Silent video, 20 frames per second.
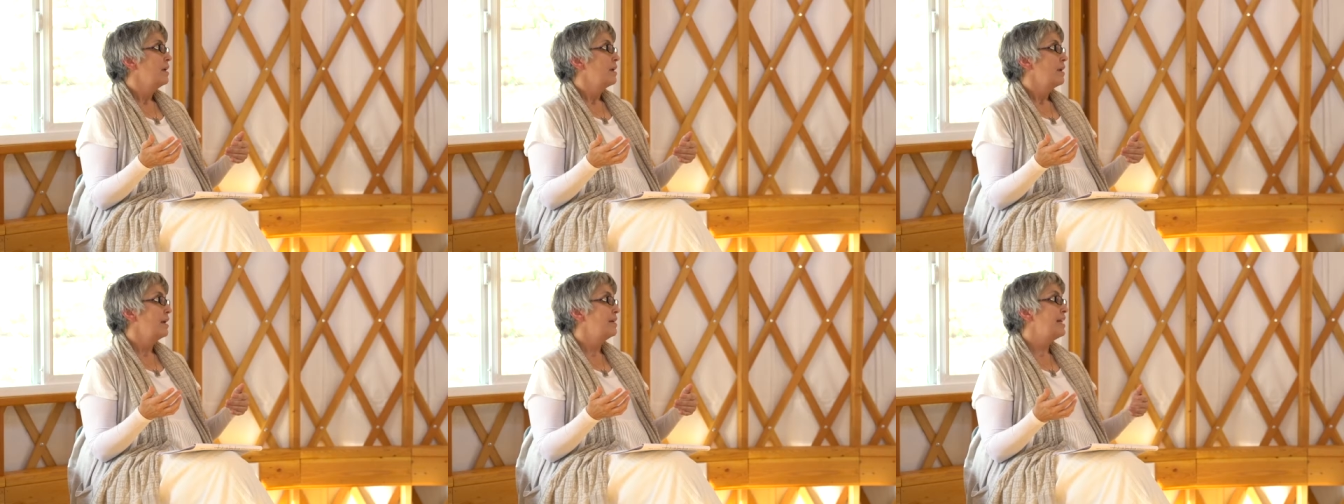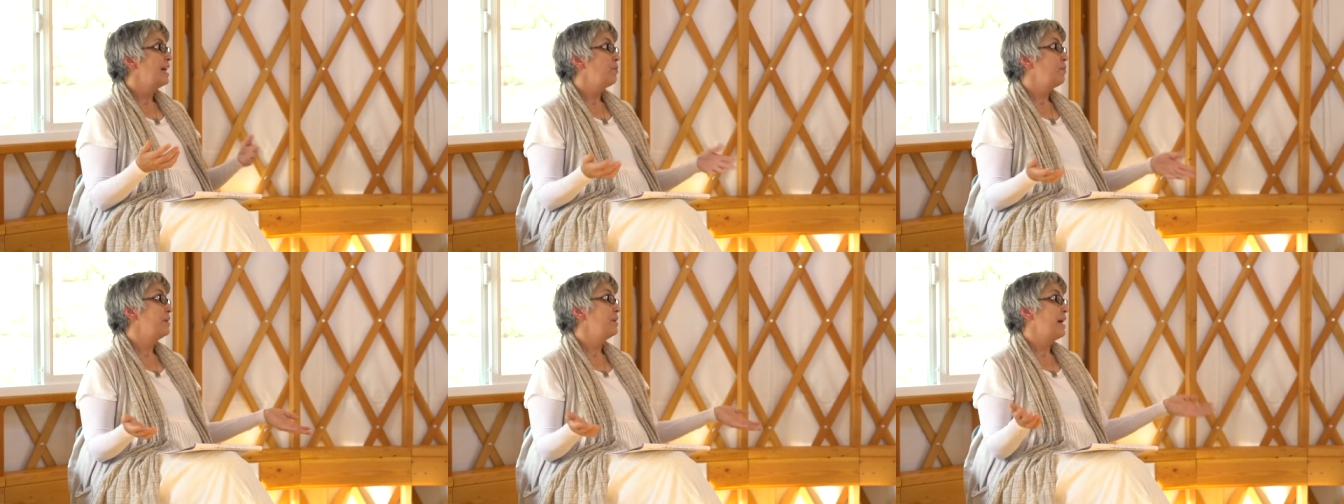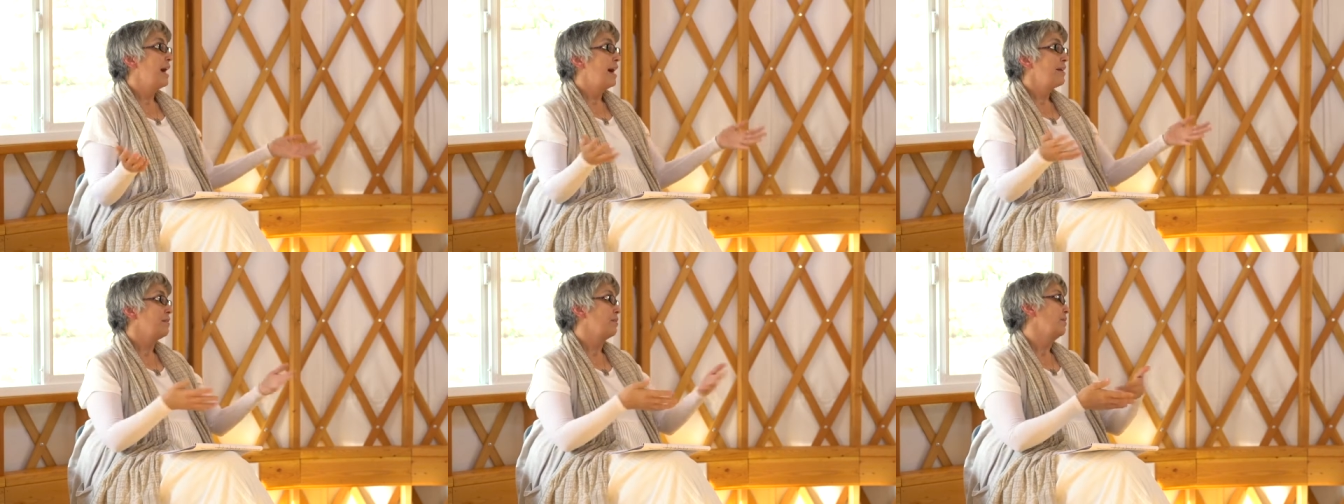And they would
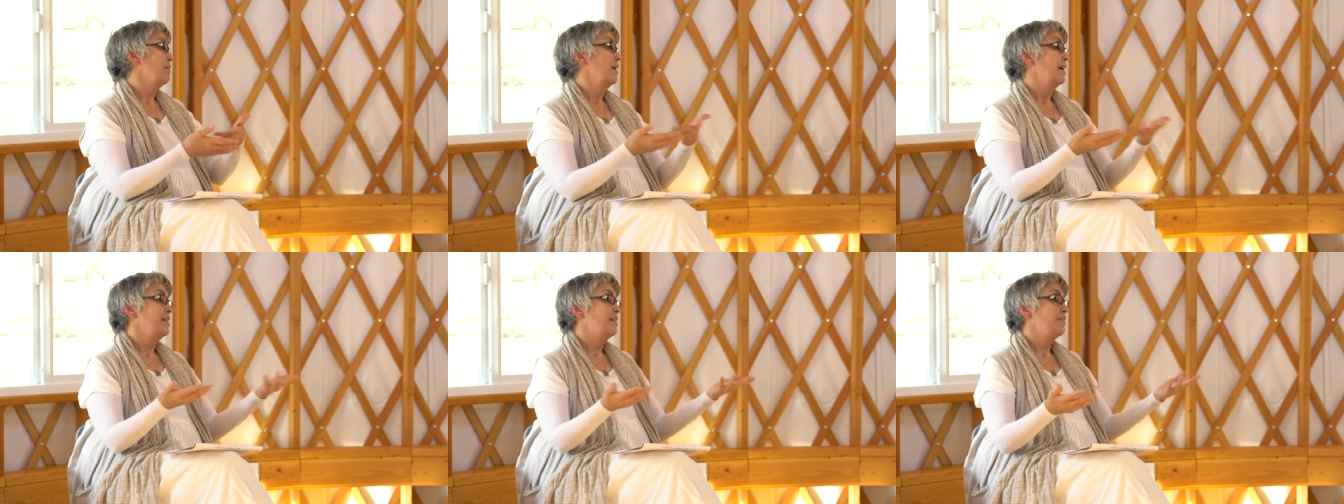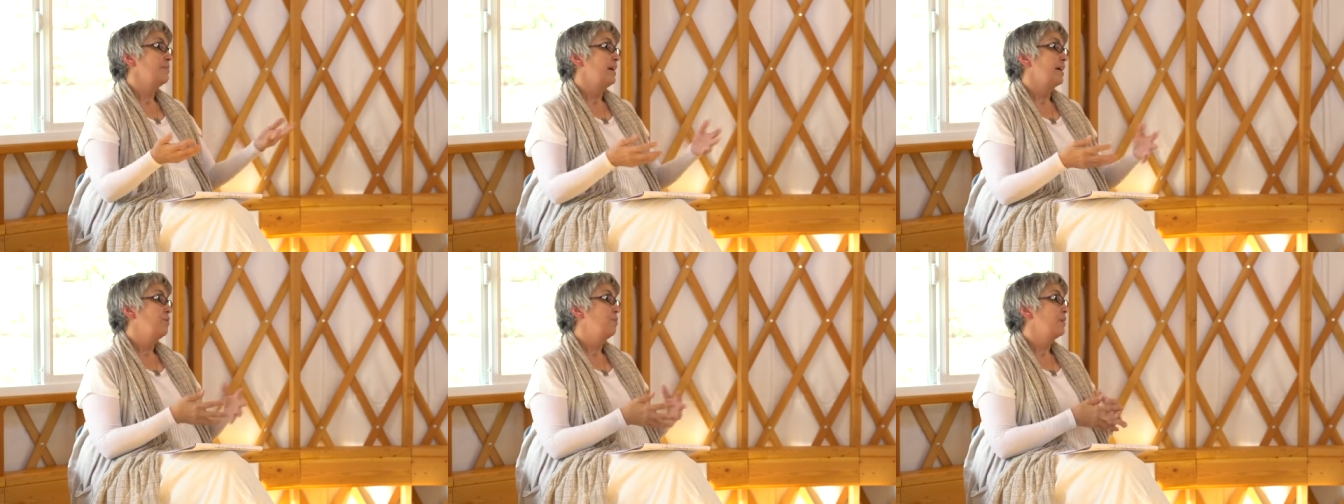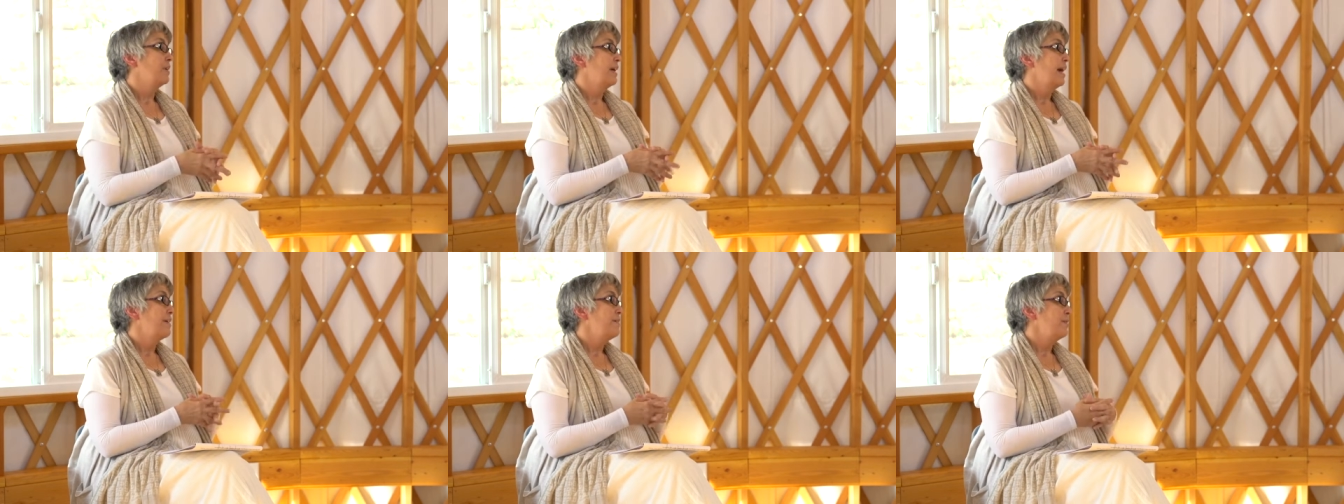gather, kind of like
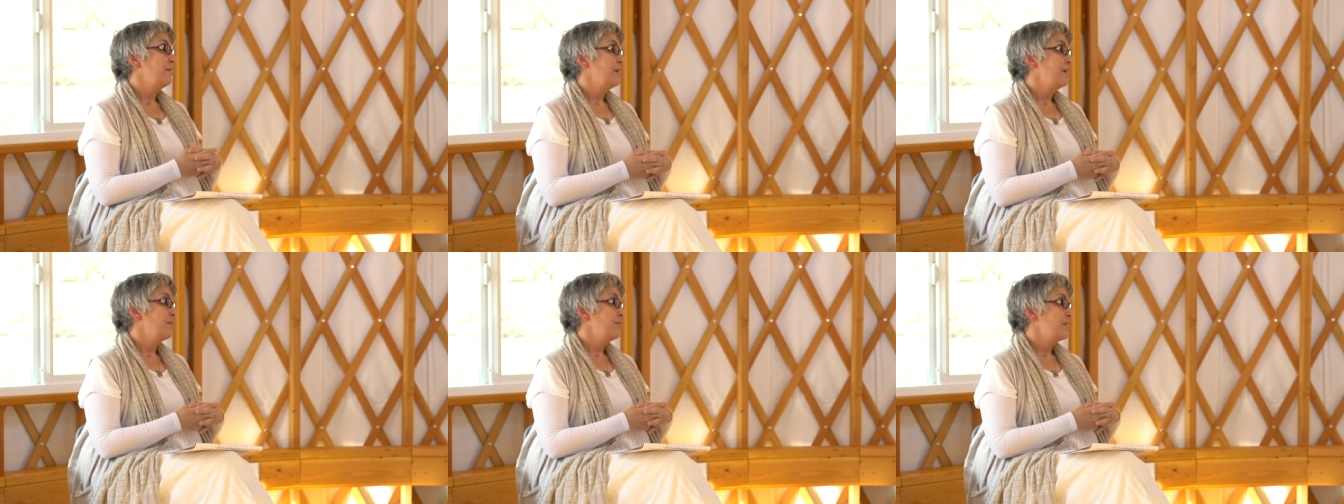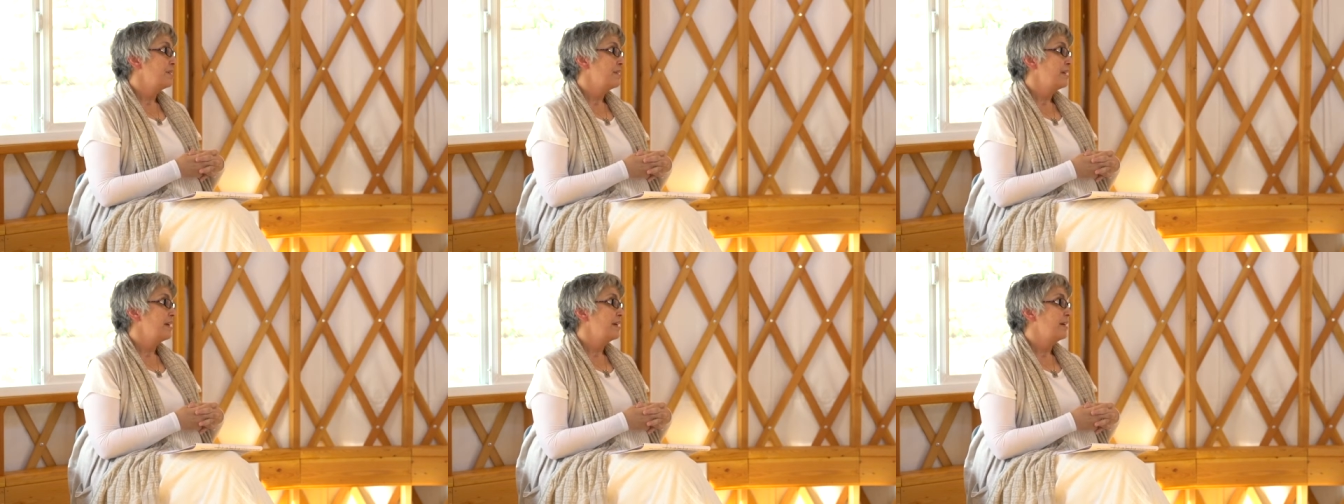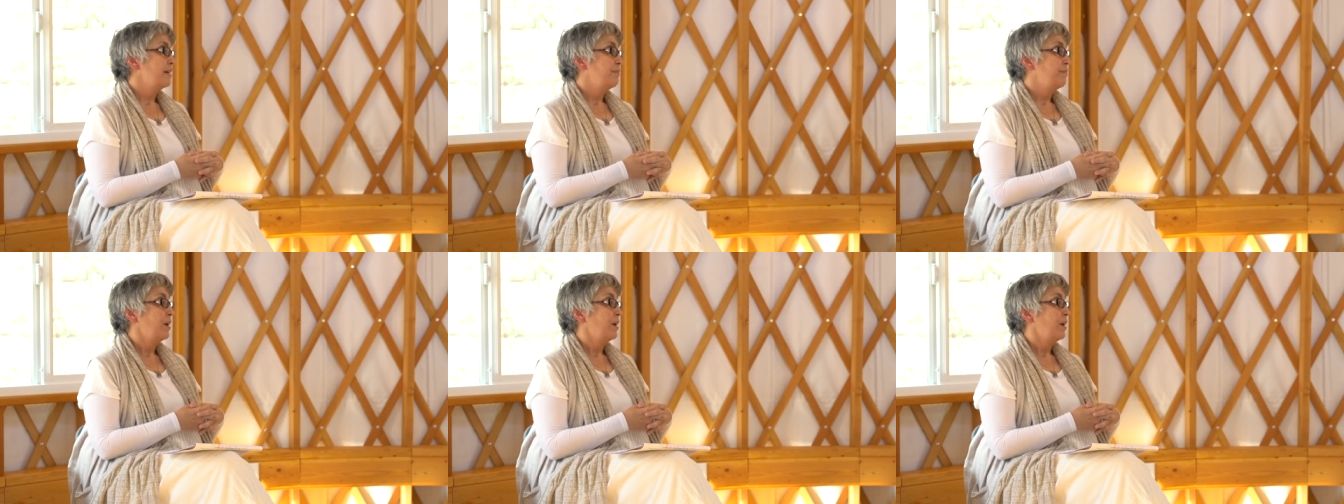we're gathered here today,